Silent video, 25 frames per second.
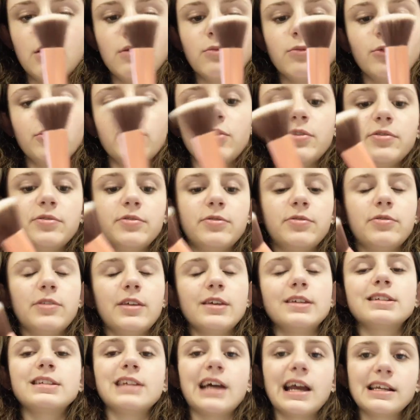Well,
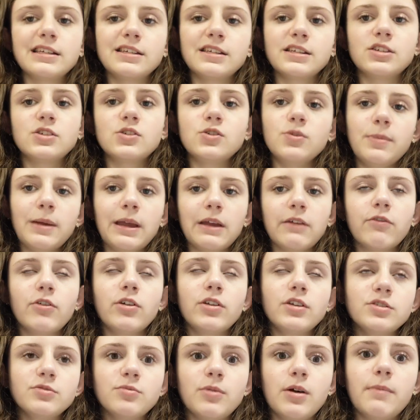this size is too big for
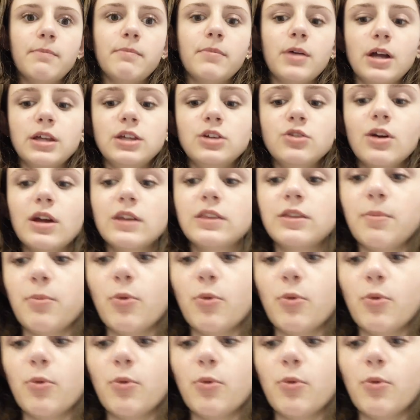this one, but you get the